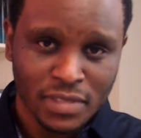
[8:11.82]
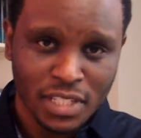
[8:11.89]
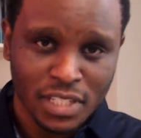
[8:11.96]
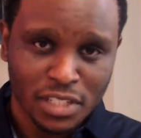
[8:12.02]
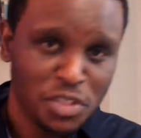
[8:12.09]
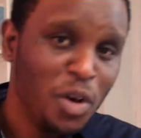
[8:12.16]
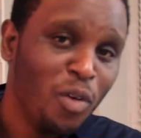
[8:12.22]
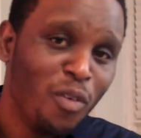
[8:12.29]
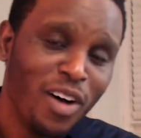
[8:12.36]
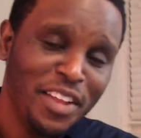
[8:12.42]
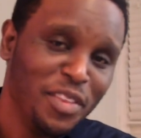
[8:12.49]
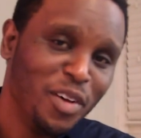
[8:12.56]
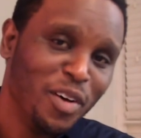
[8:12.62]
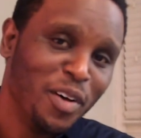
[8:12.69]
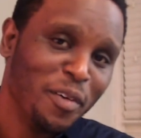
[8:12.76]
It's no
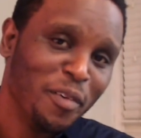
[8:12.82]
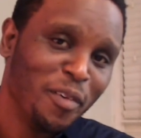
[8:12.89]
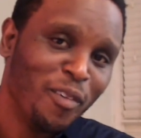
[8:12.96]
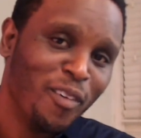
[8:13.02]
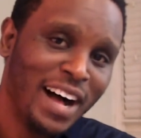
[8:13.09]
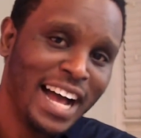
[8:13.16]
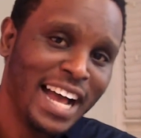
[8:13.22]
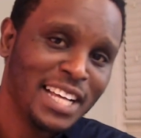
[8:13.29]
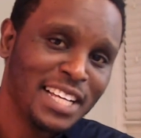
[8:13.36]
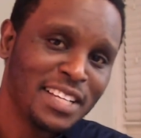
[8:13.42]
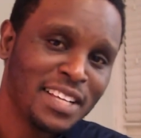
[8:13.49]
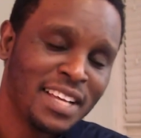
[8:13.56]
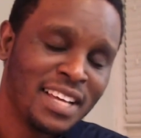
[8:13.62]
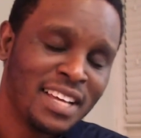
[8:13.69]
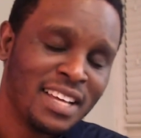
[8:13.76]
wonder why
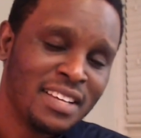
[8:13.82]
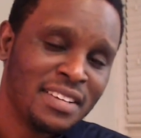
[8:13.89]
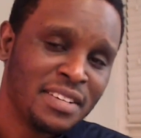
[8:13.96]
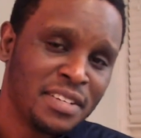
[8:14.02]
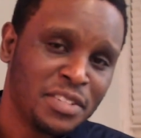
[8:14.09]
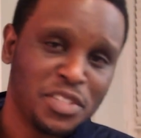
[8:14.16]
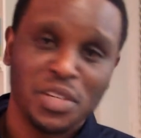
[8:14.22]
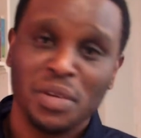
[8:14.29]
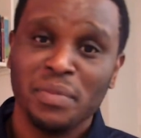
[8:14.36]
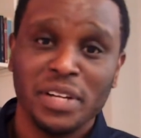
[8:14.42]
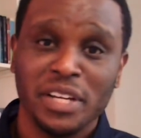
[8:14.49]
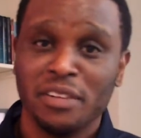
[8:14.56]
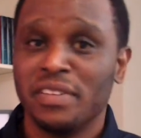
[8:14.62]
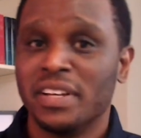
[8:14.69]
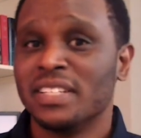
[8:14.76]
so
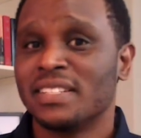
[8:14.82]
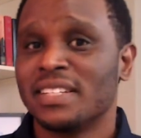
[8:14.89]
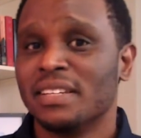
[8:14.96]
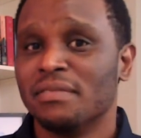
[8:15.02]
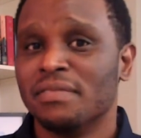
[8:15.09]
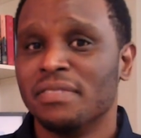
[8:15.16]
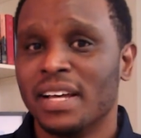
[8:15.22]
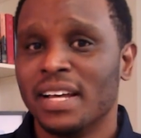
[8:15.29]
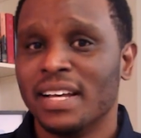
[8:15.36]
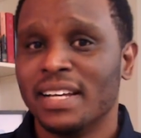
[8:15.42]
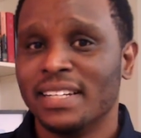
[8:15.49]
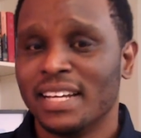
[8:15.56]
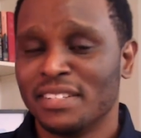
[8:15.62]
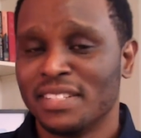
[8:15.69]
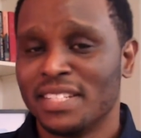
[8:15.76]
many of us can
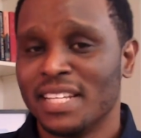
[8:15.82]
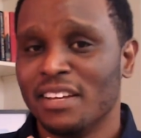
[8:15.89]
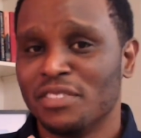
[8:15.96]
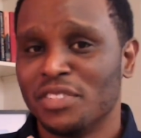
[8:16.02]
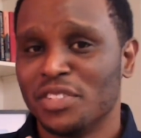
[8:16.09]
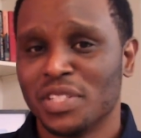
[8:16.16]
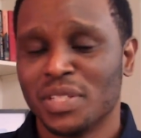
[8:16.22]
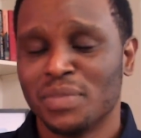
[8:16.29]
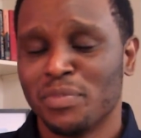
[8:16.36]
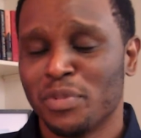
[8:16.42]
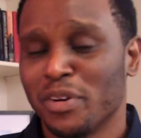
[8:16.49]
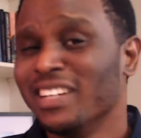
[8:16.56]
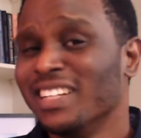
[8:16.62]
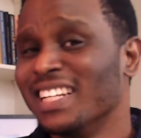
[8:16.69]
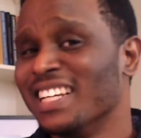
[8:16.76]
find ourselves just
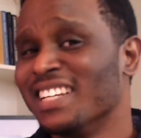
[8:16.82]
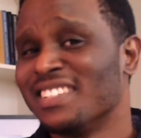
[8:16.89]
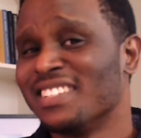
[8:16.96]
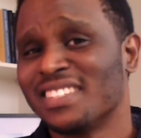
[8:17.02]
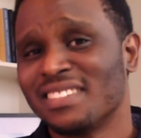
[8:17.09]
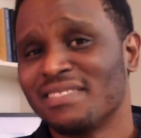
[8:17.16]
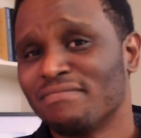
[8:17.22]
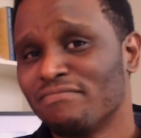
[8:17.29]
prayerless.